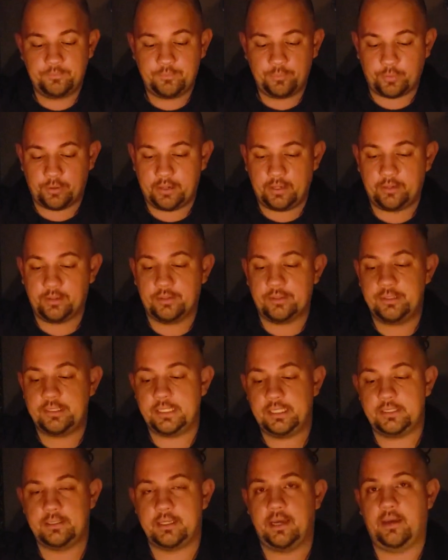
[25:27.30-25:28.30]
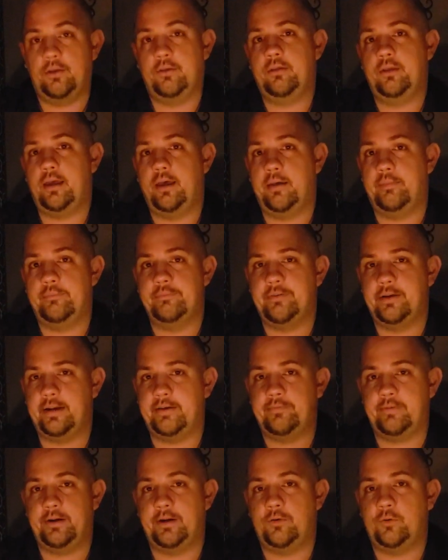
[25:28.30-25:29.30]
Pretty good detail. Very,
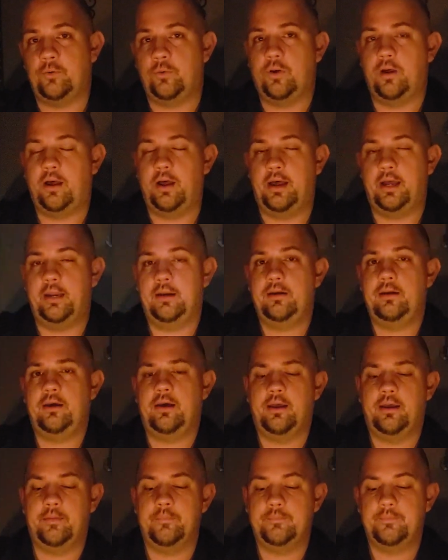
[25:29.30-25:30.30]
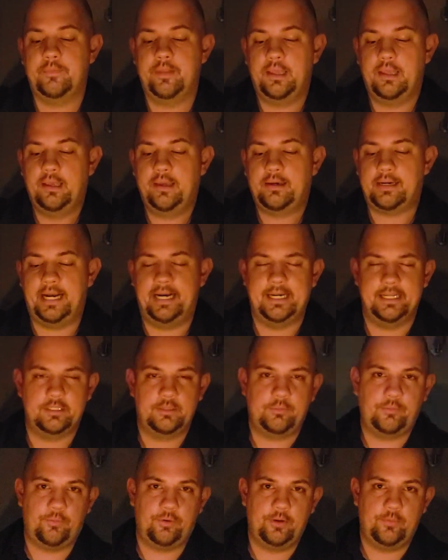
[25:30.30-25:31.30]
very cool haunt. Kind of
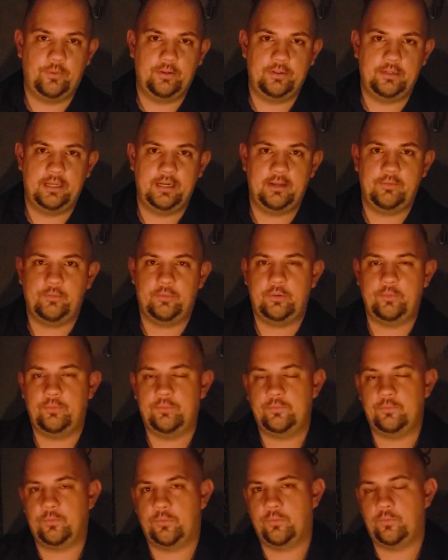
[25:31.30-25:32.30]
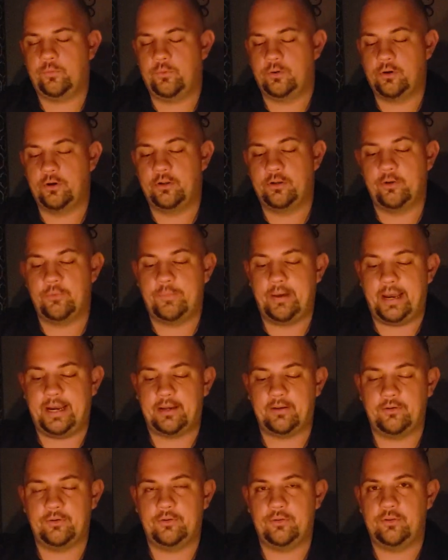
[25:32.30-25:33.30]
disappointed we did it. We're going to go
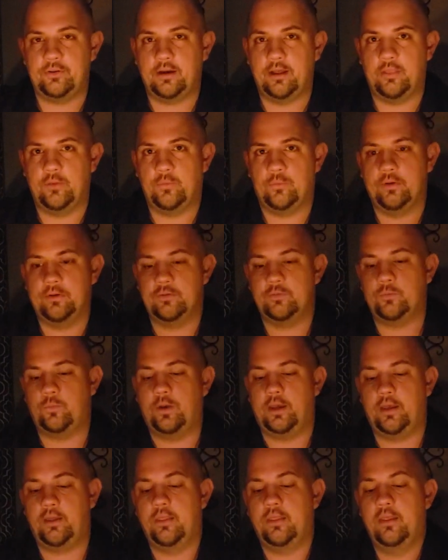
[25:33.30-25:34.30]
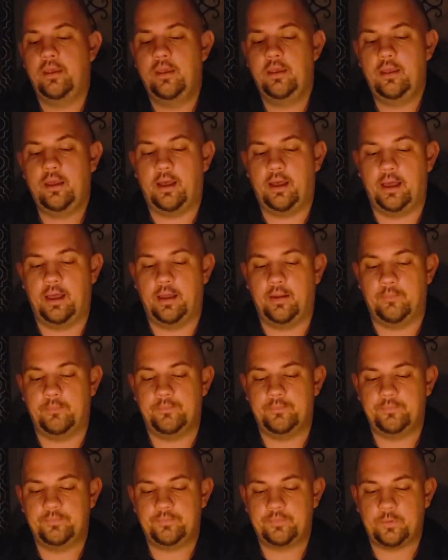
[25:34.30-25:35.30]
back and do the other one as well.
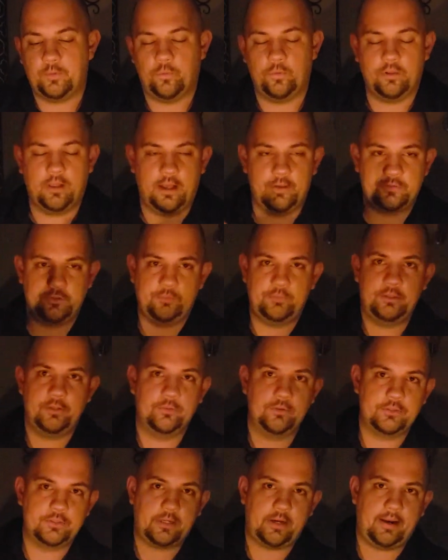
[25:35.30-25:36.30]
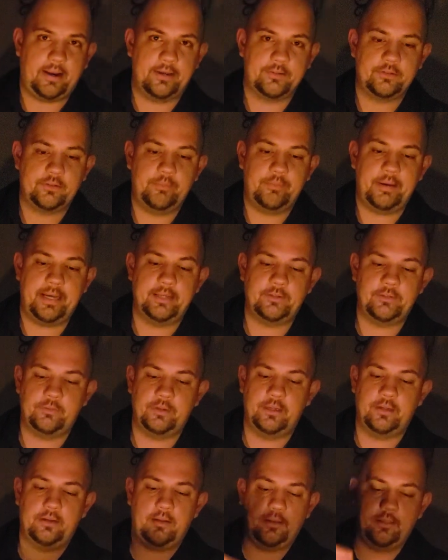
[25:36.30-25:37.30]
We'll also be doing Scarehouse the
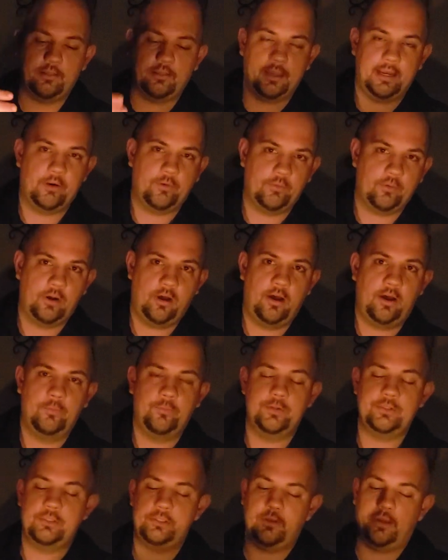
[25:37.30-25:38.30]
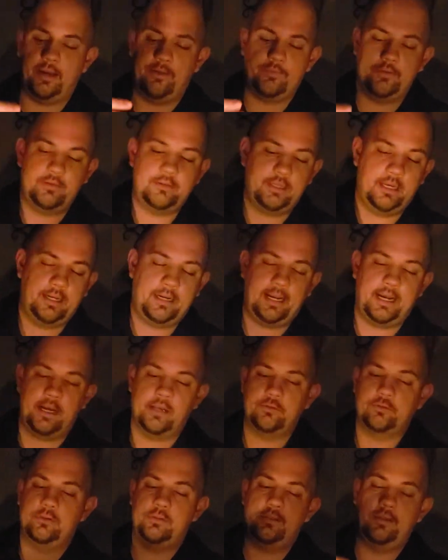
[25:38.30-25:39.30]
Basement later on. We still have the Den
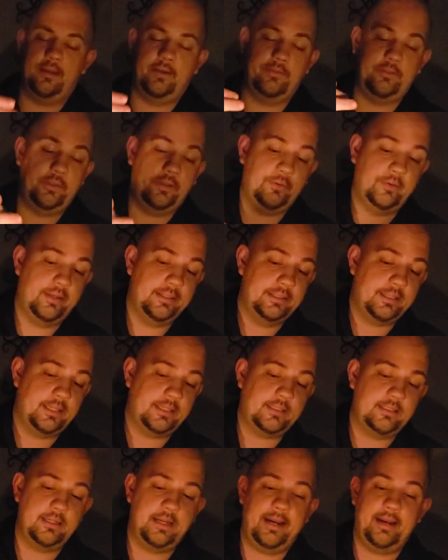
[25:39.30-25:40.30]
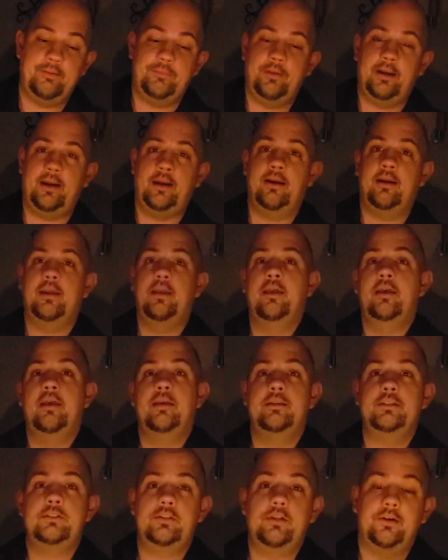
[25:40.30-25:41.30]
House. We still have the USS Nightmare.
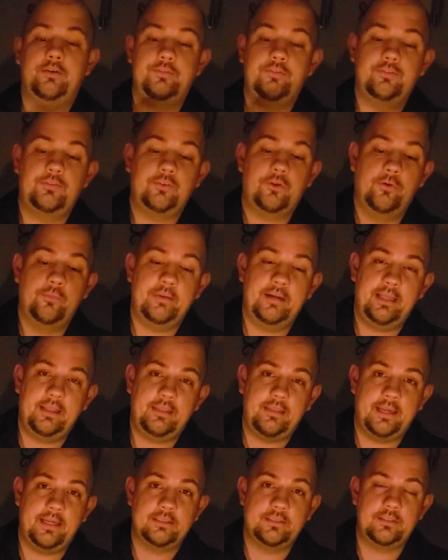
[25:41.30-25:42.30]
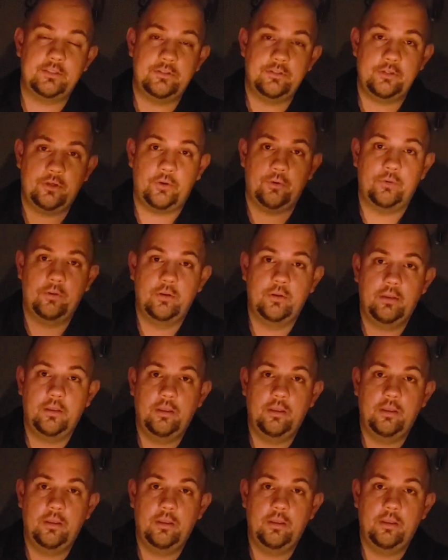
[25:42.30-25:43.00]
Still have so many things to do.